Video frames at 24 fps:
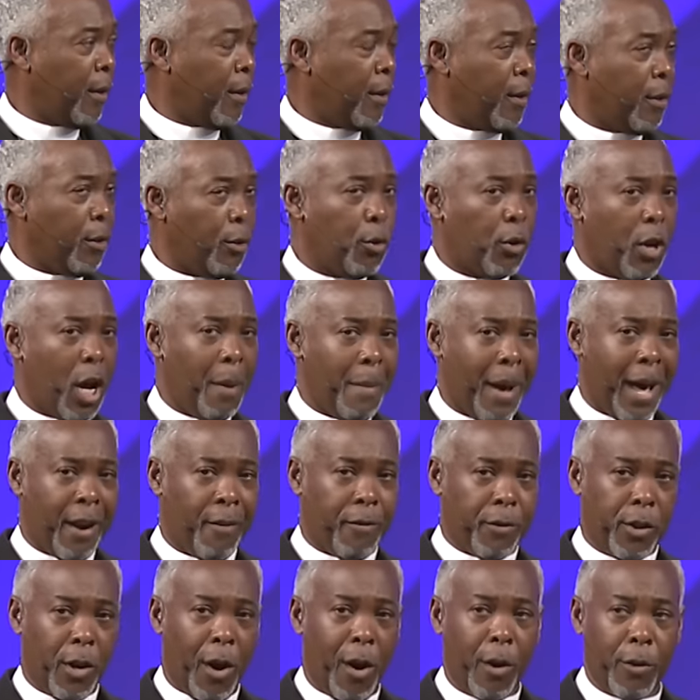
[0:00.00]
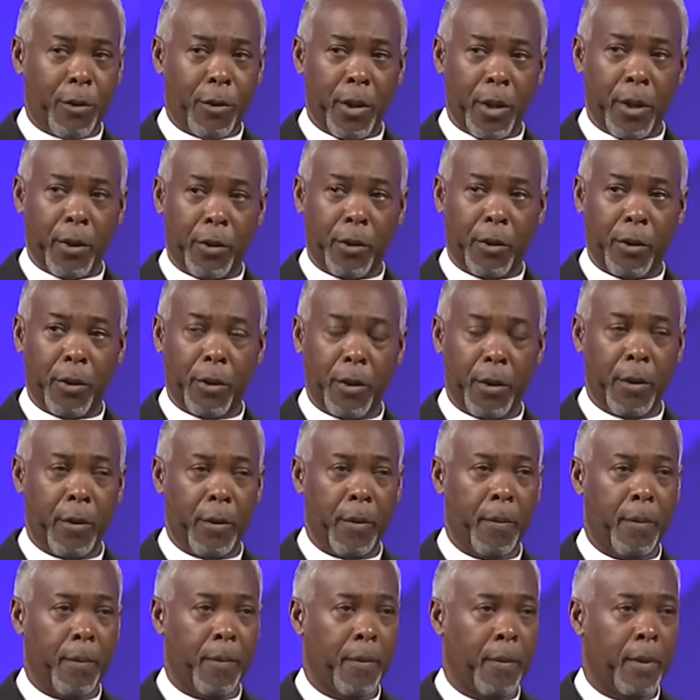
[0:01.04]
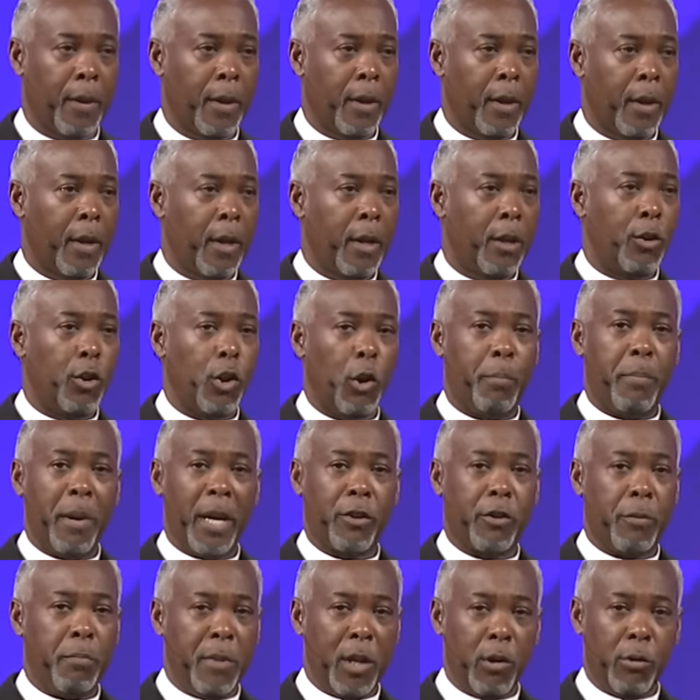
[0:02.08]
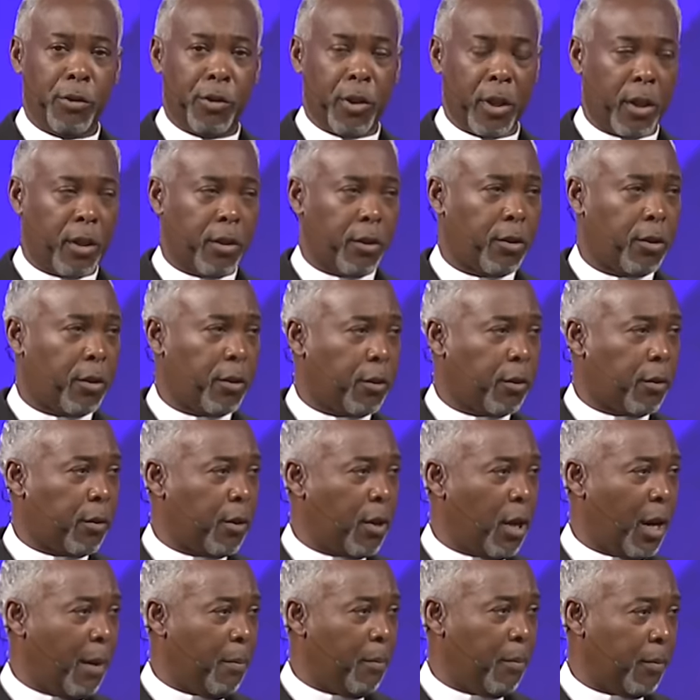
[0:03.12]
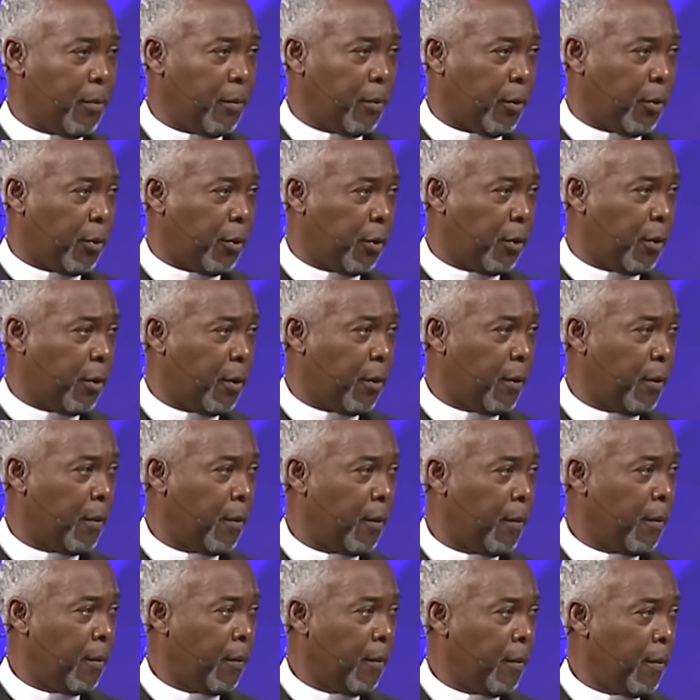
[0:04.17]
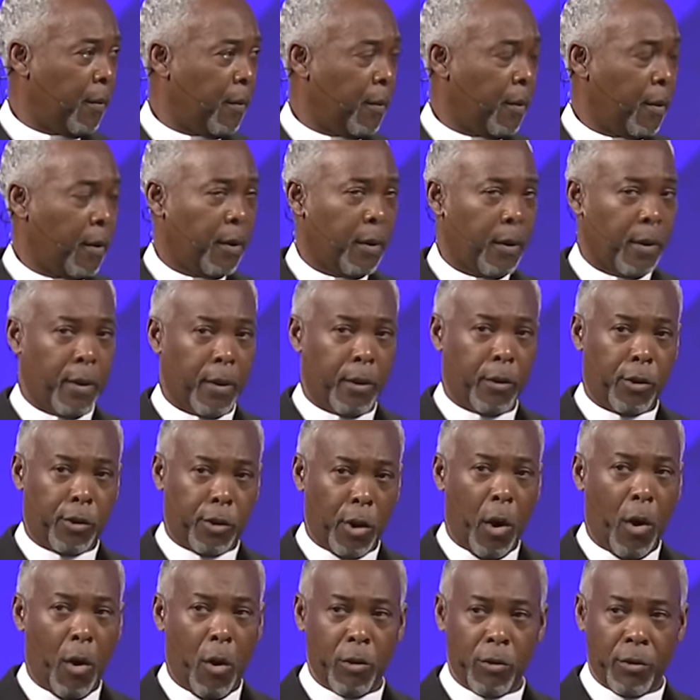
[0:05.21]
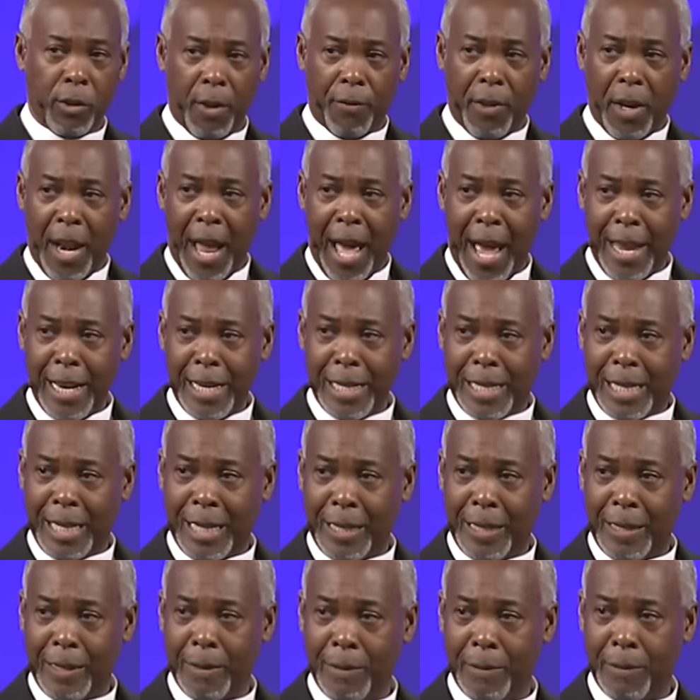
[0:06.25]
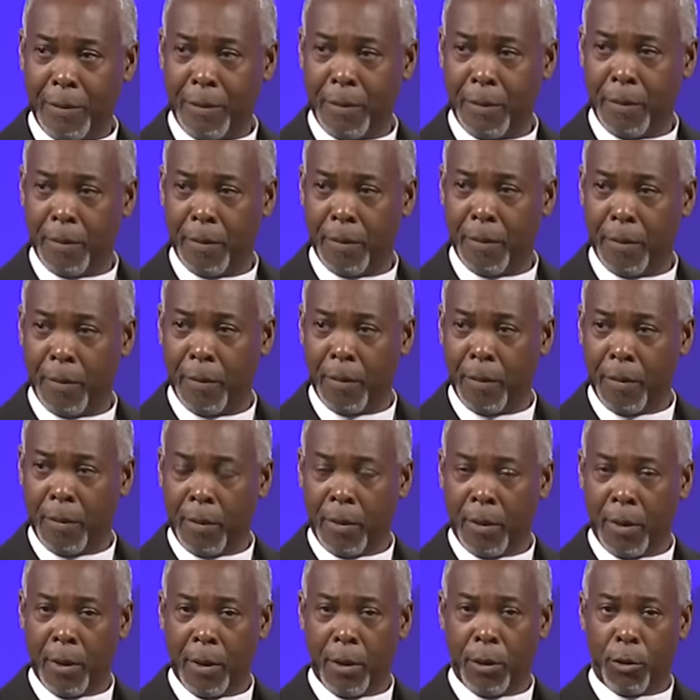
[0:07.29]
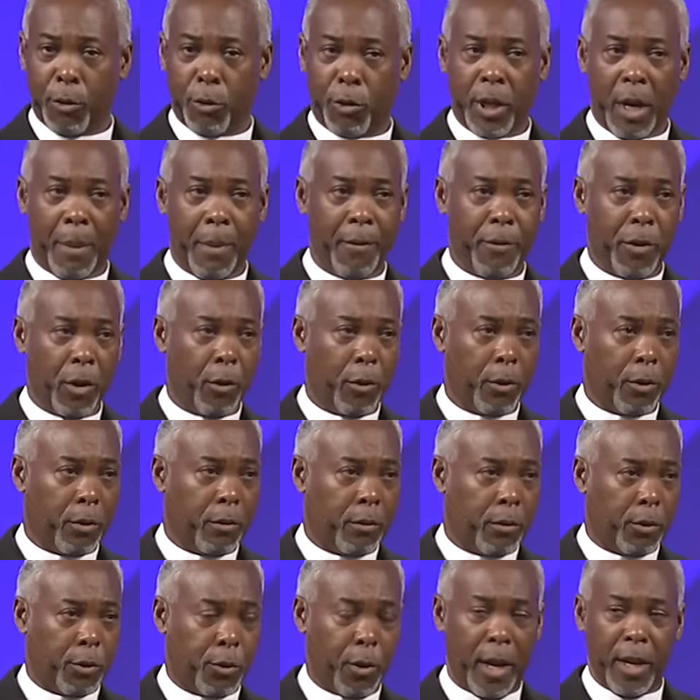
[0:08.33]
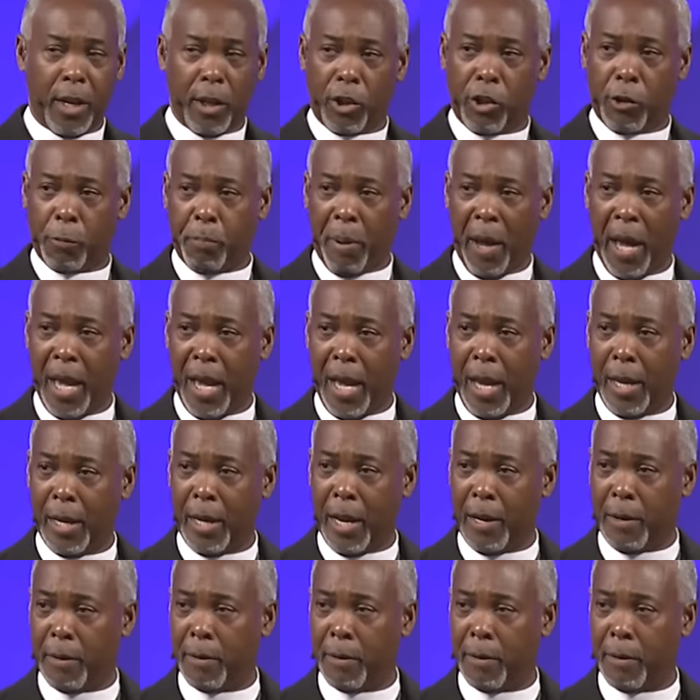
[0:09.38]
You come out of darkness. Your best music comes. Songs of the night. Through some of your greatest pain and